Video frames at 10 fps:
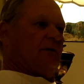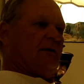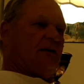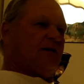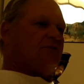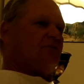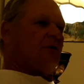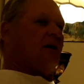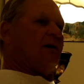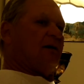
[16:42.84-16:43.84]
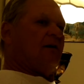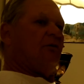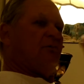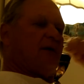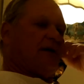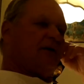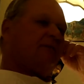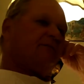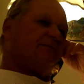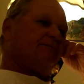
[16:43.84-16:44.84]
I think he's strong, I think he'll make it.
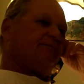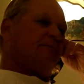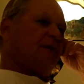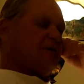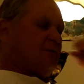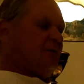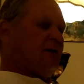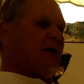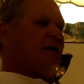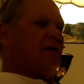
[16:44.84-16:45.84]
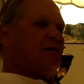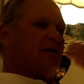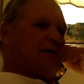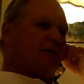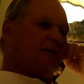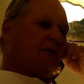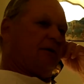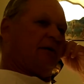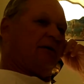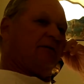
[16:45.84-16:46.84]
But we got to go get that blood
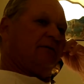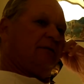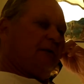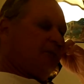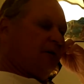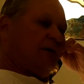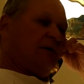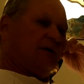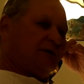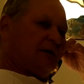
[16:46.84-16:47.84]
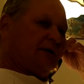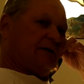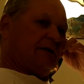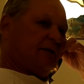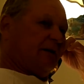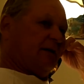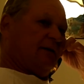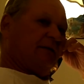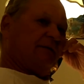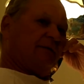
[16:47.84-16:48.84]
clot. That blood clot's got to come out of
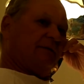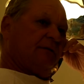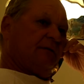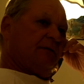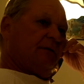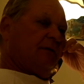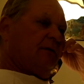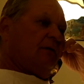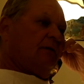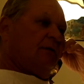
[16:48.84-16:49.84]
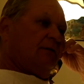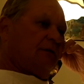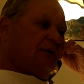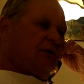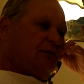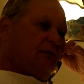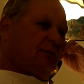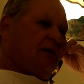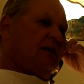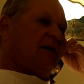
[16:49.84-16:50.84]
there. So they took
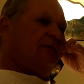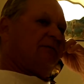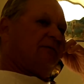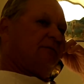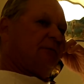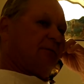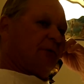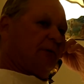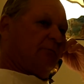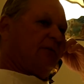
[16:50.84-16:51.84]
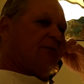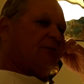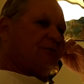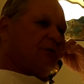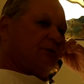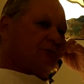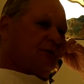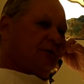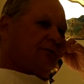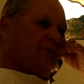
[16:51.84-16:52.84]
me in, prepared me for surgery.